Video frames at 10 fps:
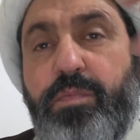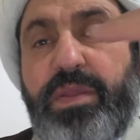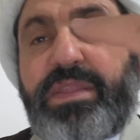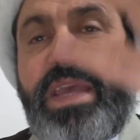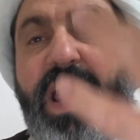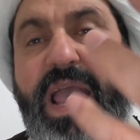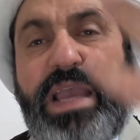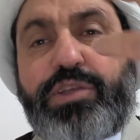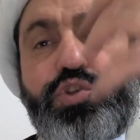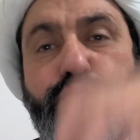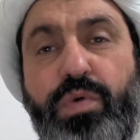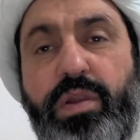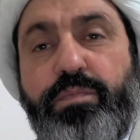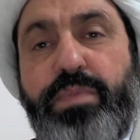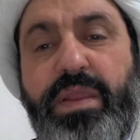But the
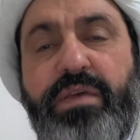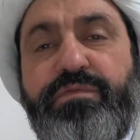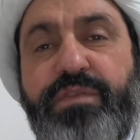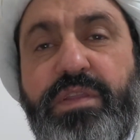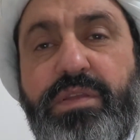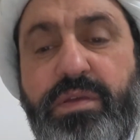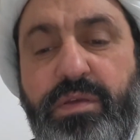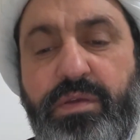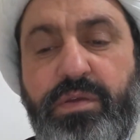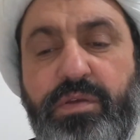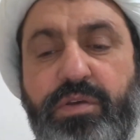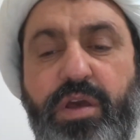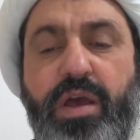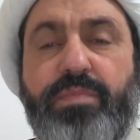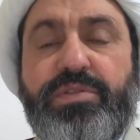actual benefit
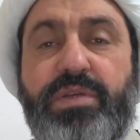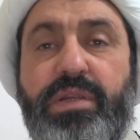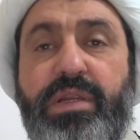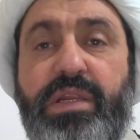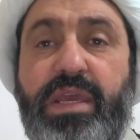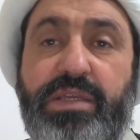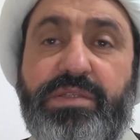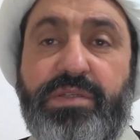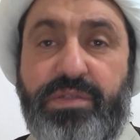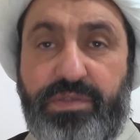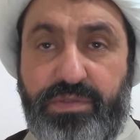comes later.